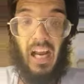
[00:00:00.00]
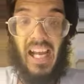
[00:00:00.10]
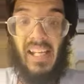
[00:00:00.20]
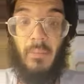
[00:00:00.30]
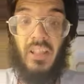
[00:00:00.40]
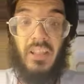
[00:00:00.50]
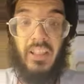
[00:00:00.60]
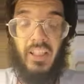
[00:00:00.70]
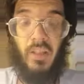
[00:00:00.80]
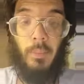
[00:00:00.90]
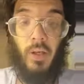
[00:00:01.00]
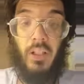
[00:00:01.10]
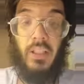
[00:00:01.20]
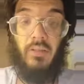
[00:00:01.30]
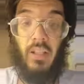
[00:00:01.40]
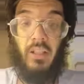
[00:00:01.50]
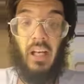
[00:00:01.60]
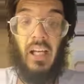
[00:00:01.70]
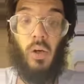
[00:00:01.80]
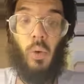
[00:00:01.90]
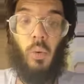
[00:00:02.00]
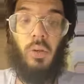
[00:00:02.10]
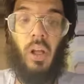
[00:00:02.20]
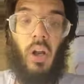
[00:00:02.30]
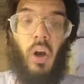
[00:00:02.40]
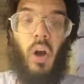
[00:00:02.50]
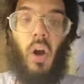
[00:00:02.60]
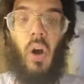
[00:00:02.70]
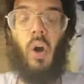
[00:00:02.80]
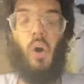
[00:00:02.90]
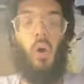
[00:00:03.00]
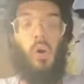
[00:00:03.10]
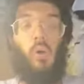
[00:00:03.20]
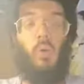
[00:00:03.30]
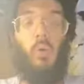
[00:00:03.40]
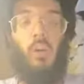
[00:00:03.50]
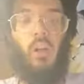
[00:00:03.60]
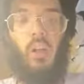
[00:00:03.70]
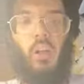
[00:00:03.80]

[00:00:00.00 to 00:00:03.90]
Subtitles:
I am the secured party creditor. I hold all